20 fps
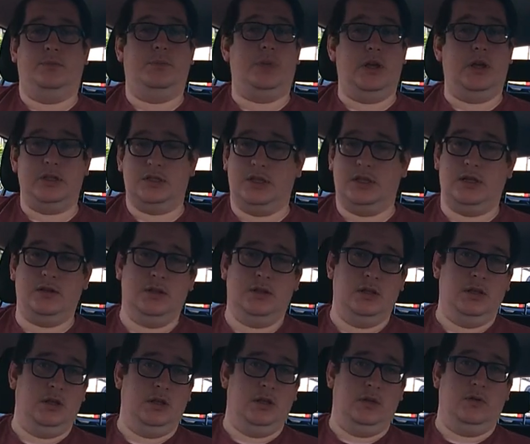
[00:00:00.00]
bursting
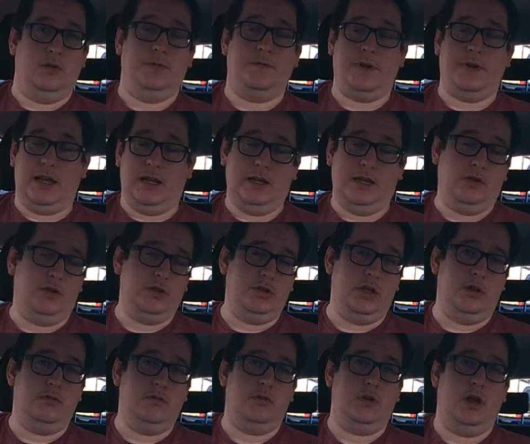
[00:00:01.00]
or failing on
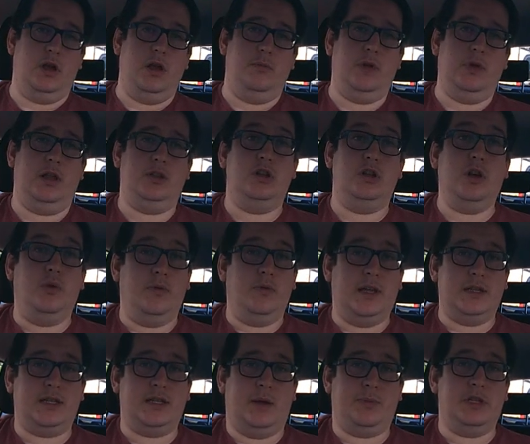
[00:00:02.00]
you, and you don't want
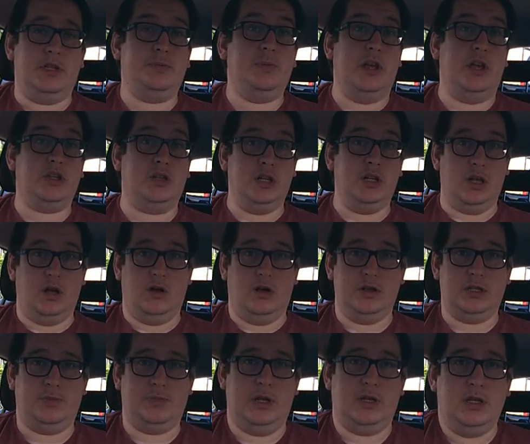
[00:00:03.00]
that to happen, especially at high
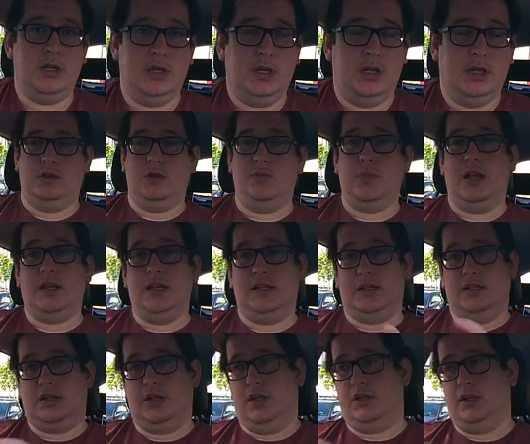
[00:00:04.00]
speed. You may need
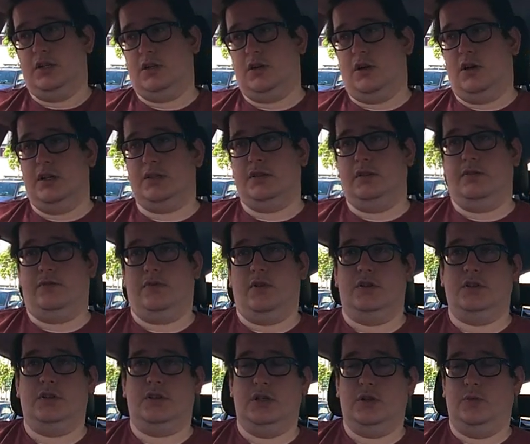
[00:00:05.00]
to turn your tyres at the
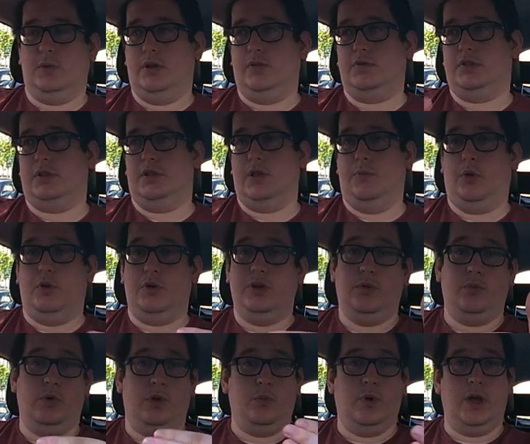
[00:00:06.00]
front, turn your wheels so they're
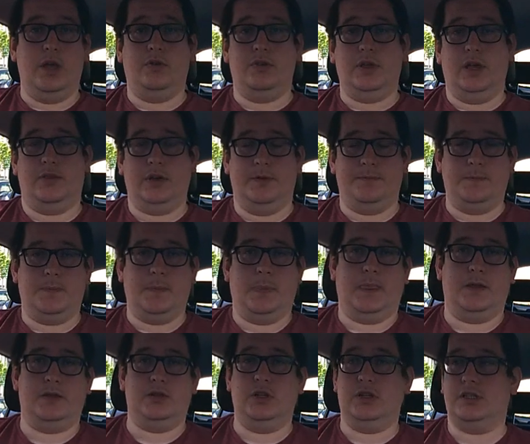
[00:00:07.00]
pointing one way or the other,
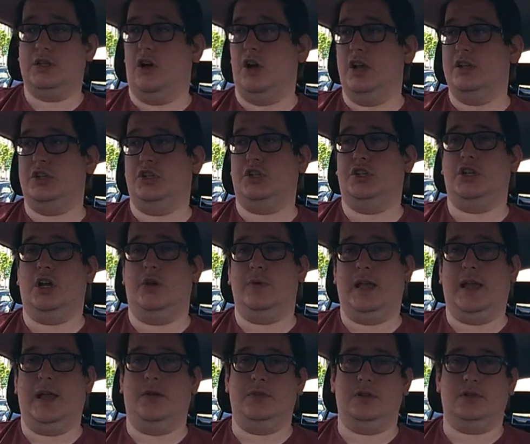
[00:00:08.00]
so your tyres are
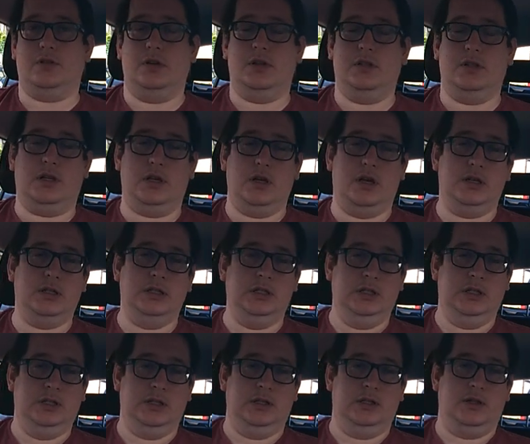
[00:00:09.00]
showing out the side of the car.
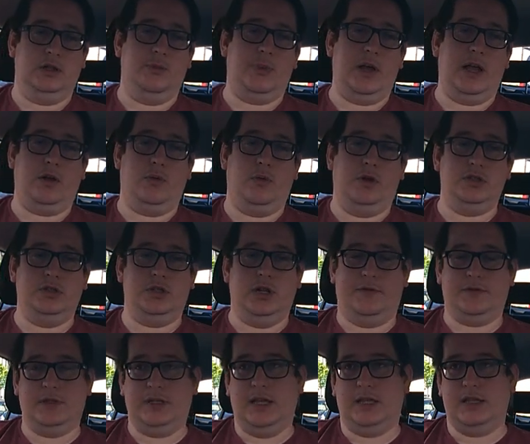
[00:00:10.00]
The back ones you'll
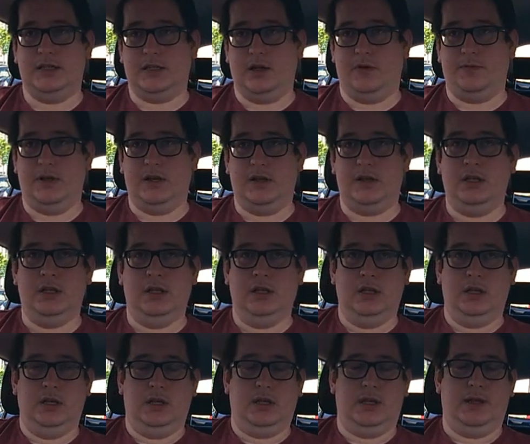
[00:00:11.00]
have to get yourself in
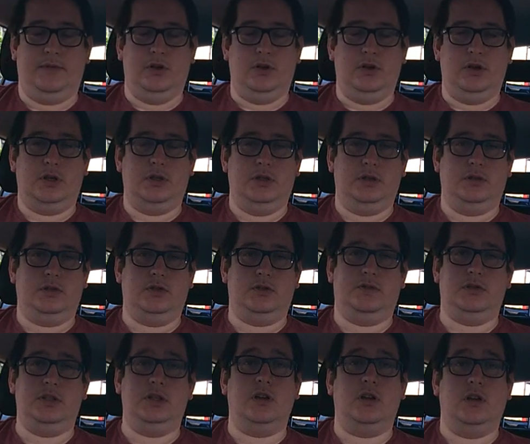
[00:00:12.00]
and have a look, because
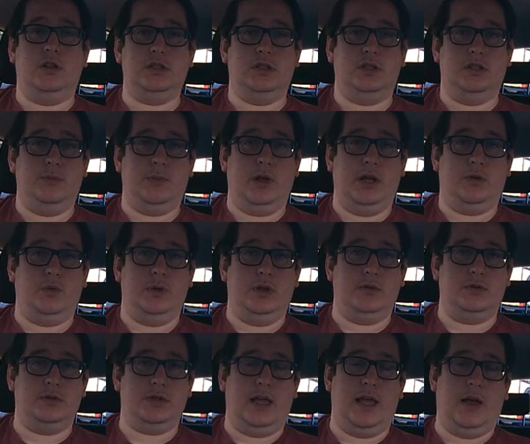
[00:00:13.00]
obviously you can't turn the back
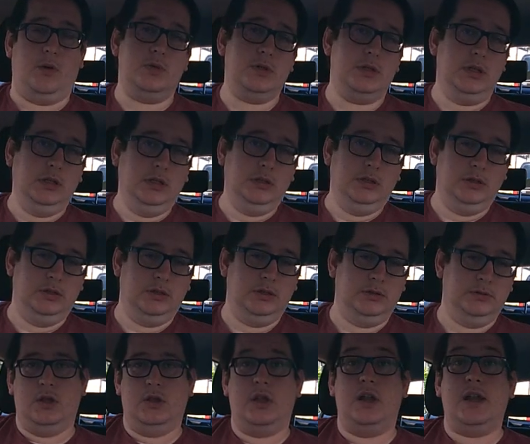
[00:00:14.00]
wheels out.
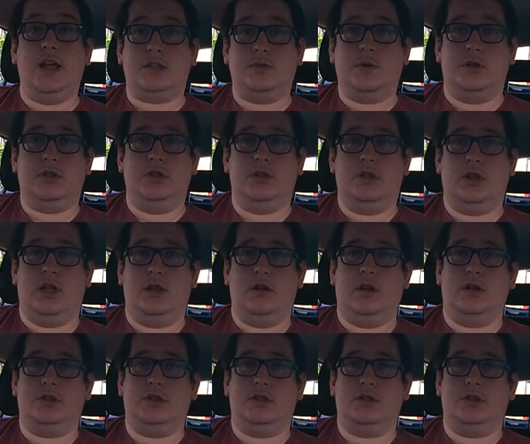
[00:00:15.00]
The next question that they